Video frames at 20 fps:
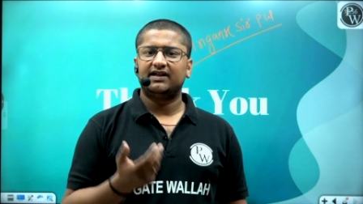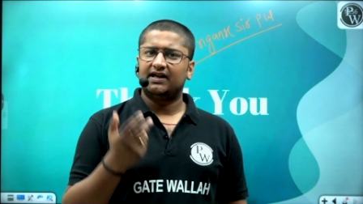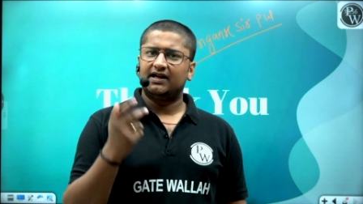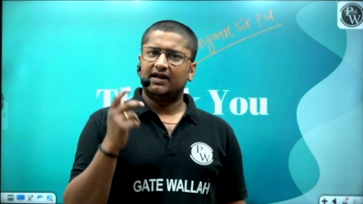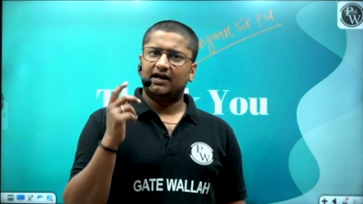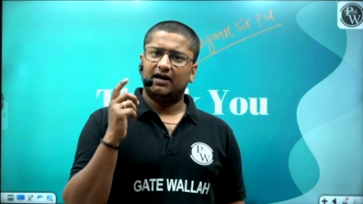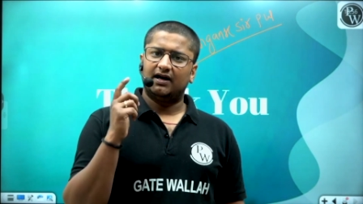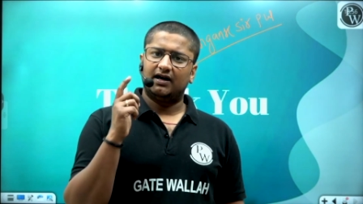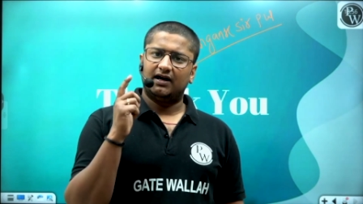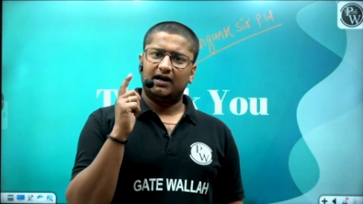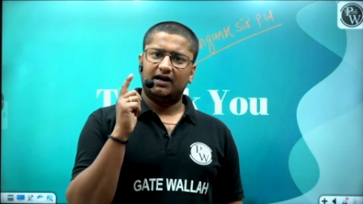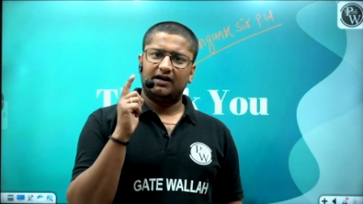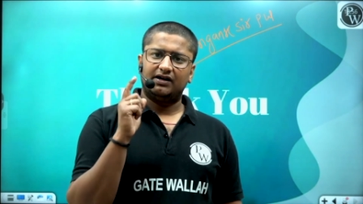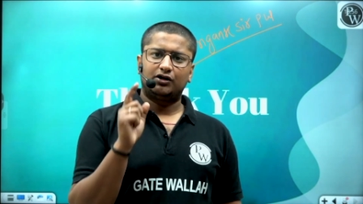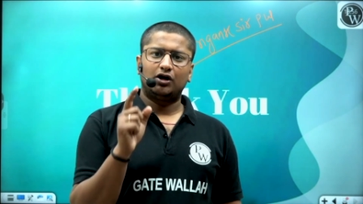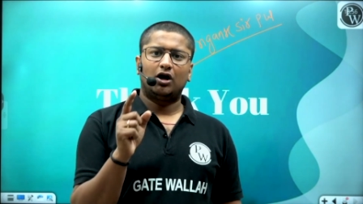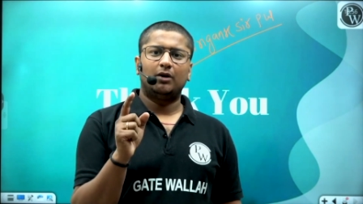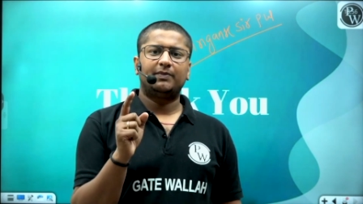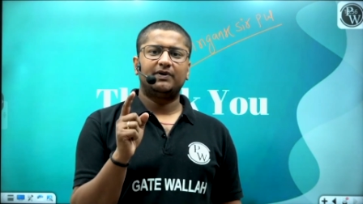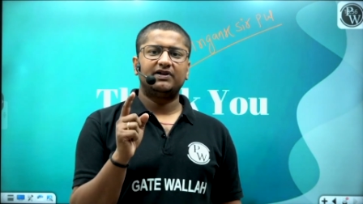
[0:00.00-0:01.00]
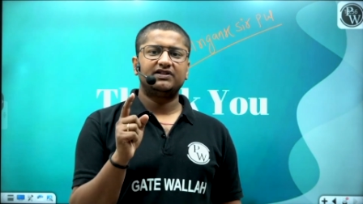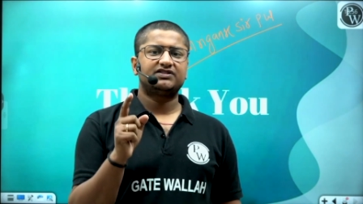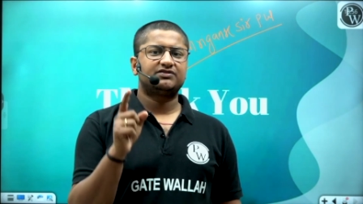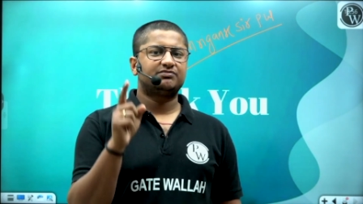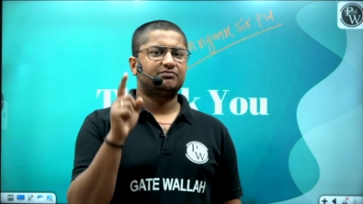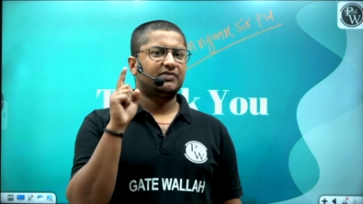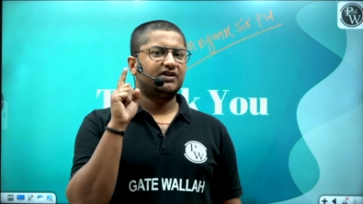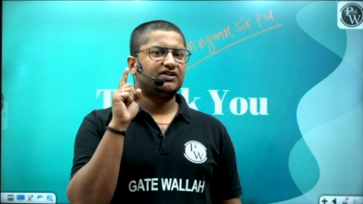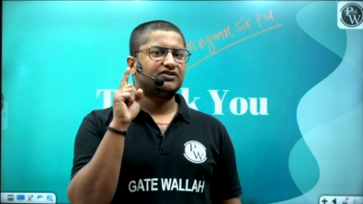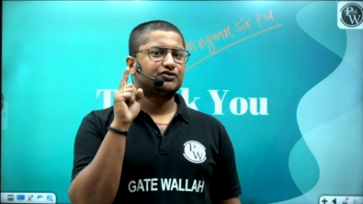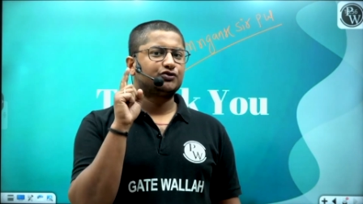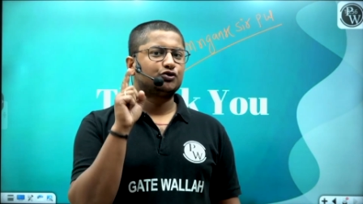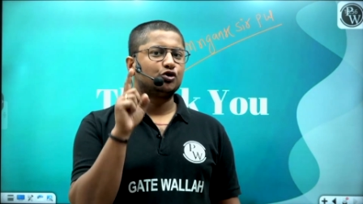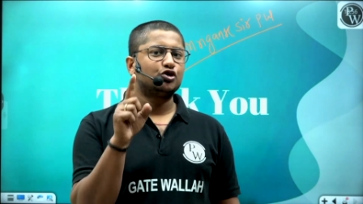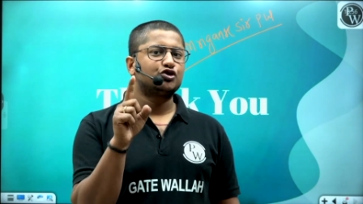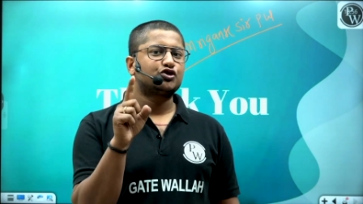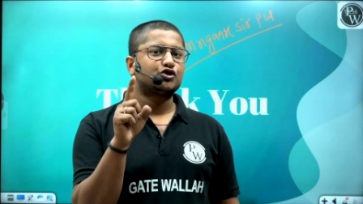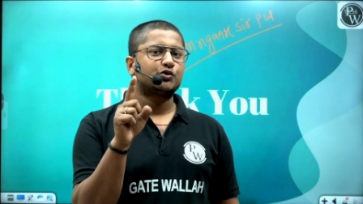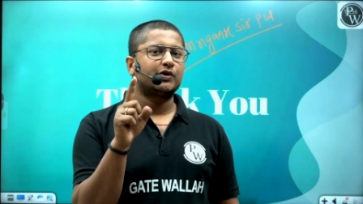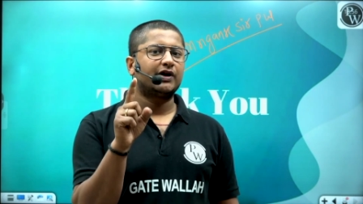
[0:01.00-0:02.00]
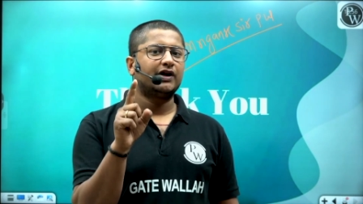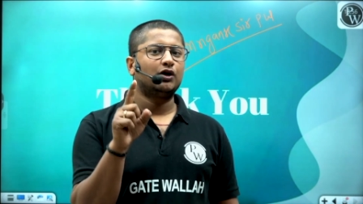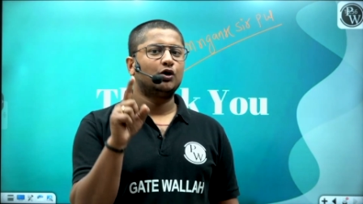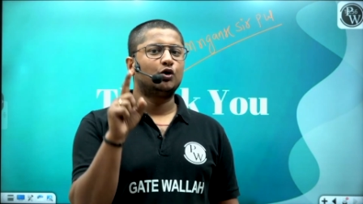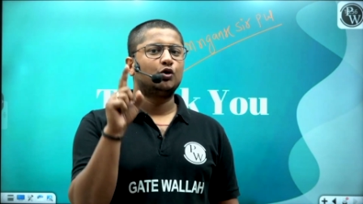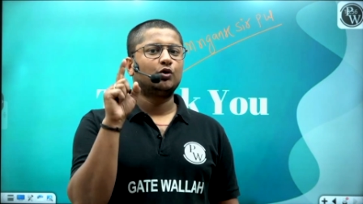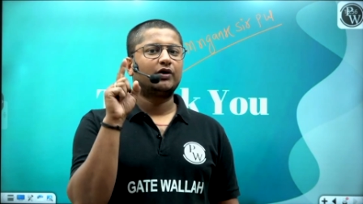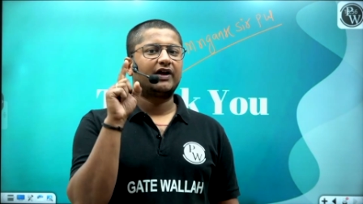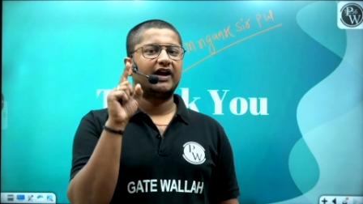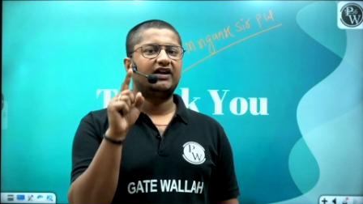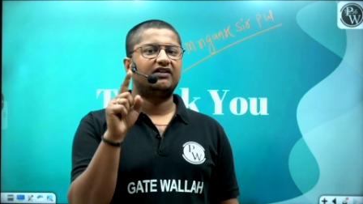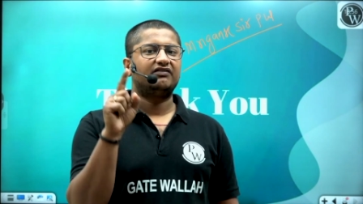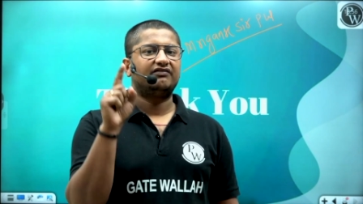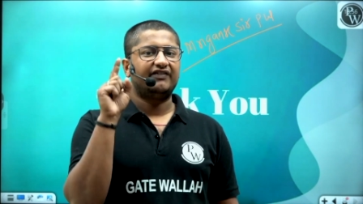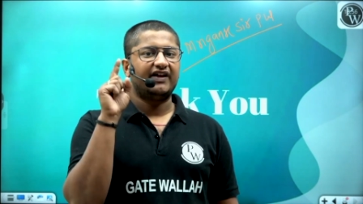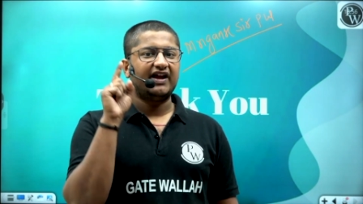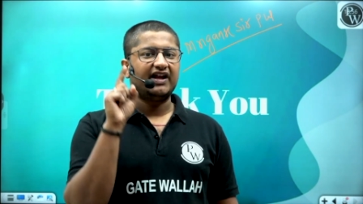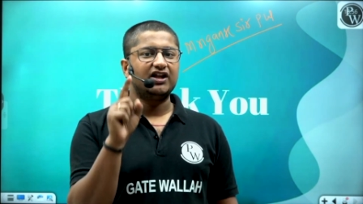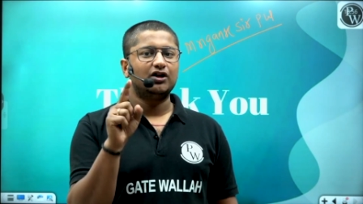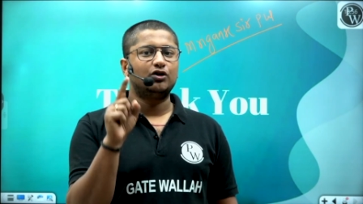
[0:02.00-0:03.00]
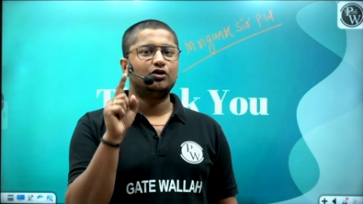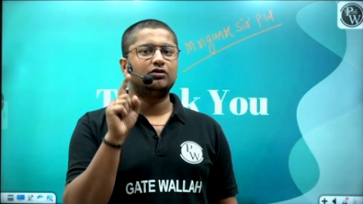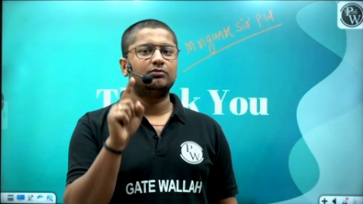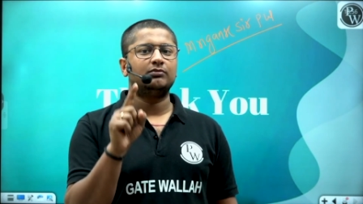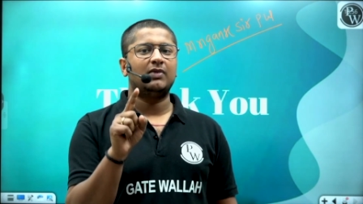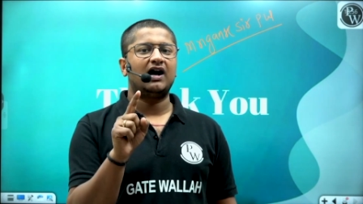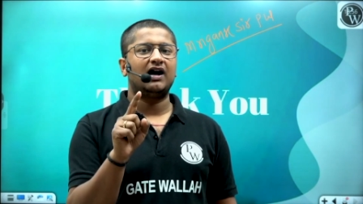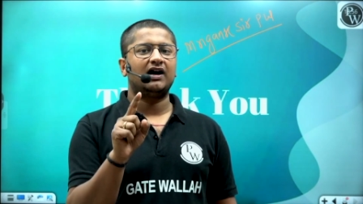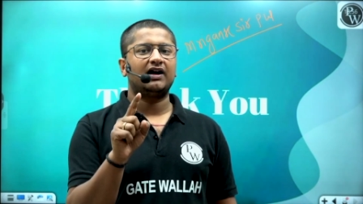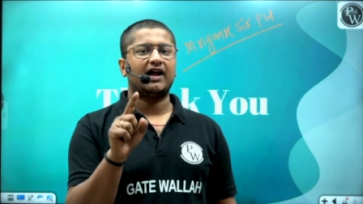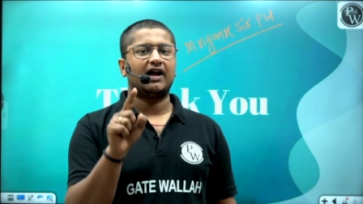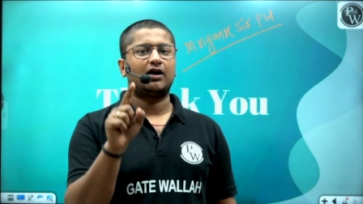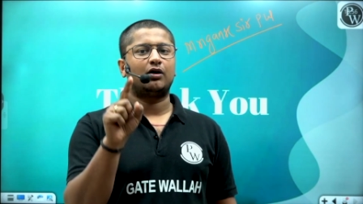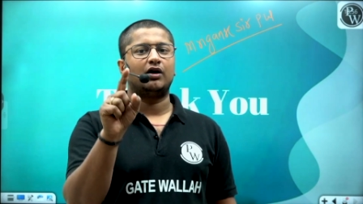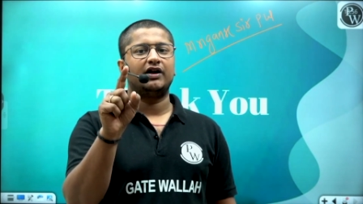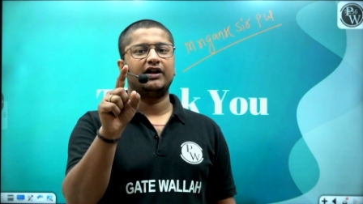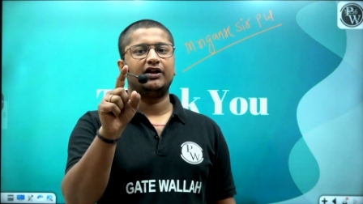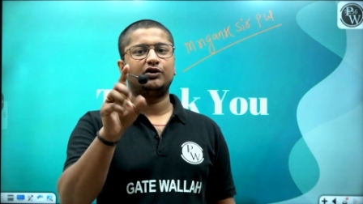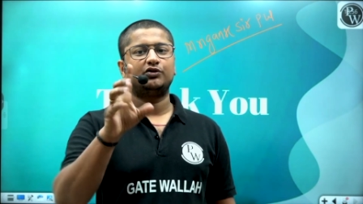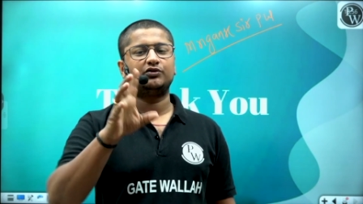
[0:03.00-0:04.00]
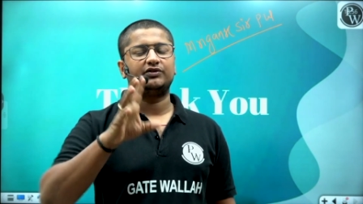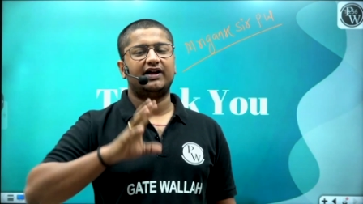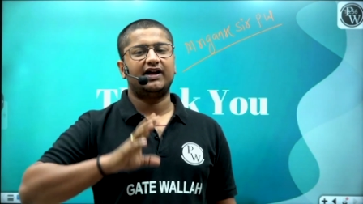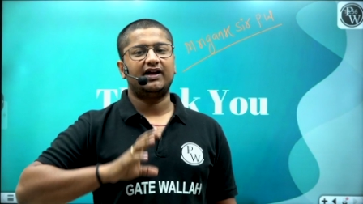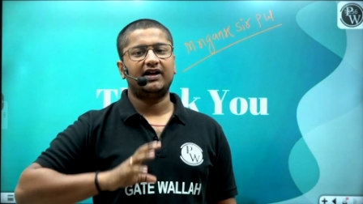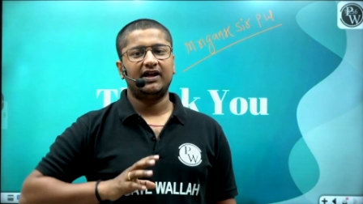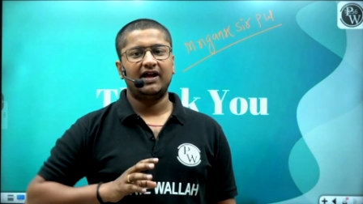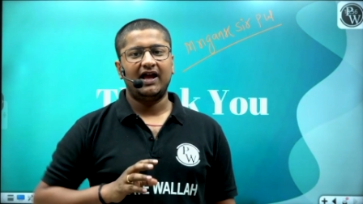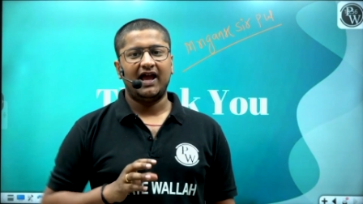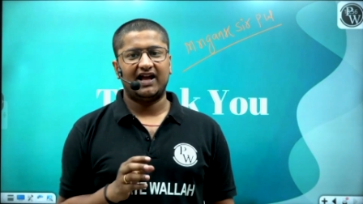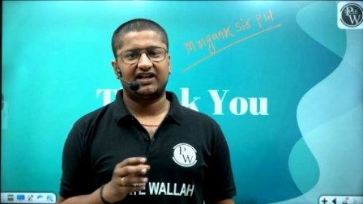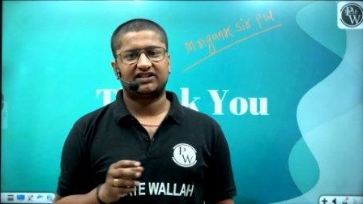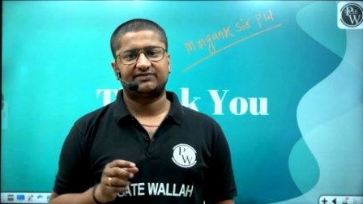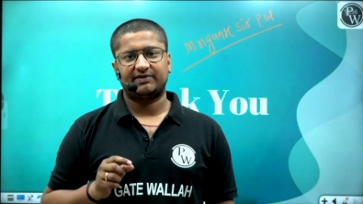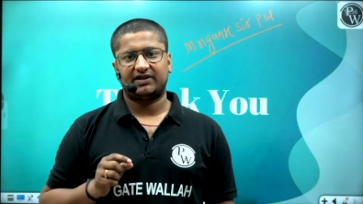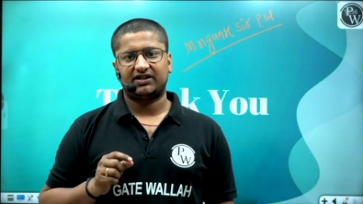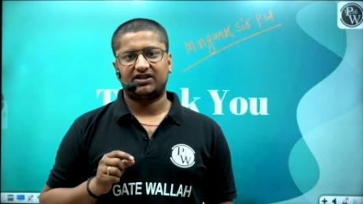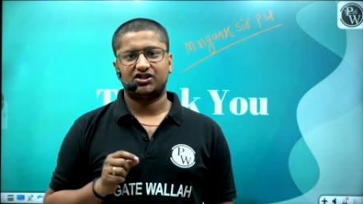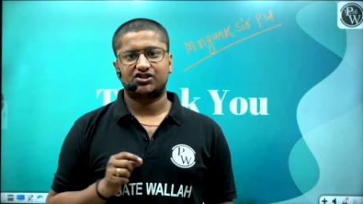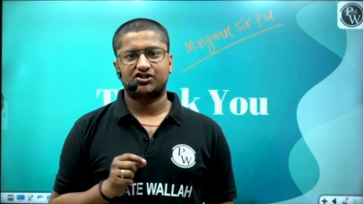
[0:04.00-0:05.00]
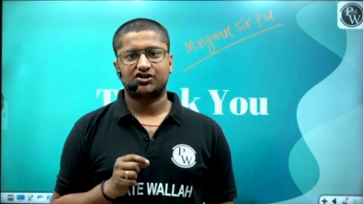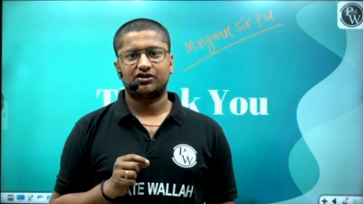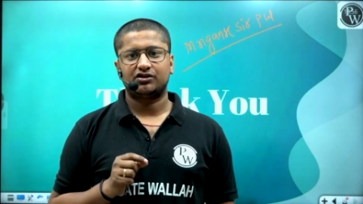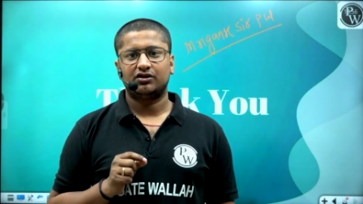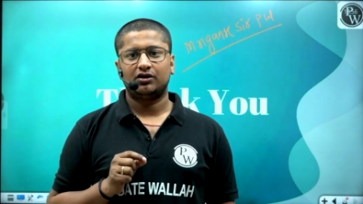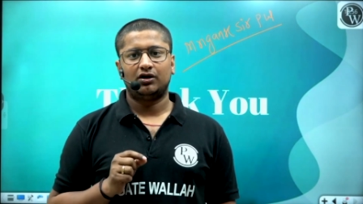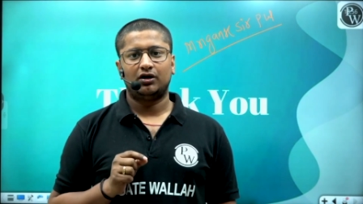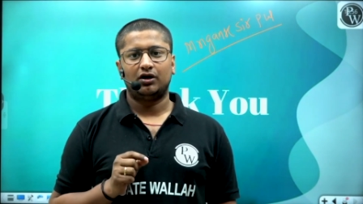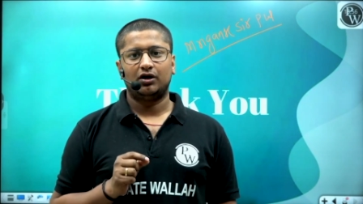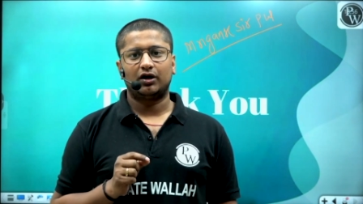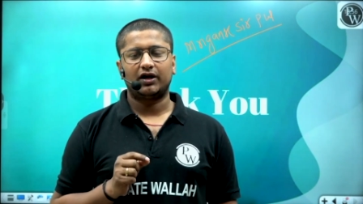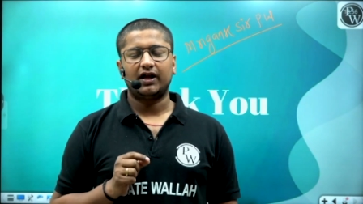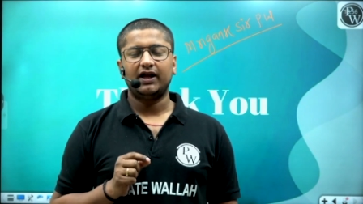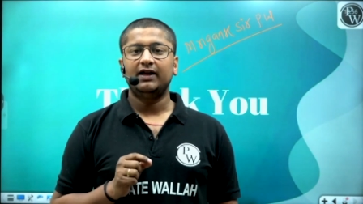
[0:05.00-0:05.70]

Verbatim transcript: uh, toppers means those students who get very good mark according to their expectation. Okay.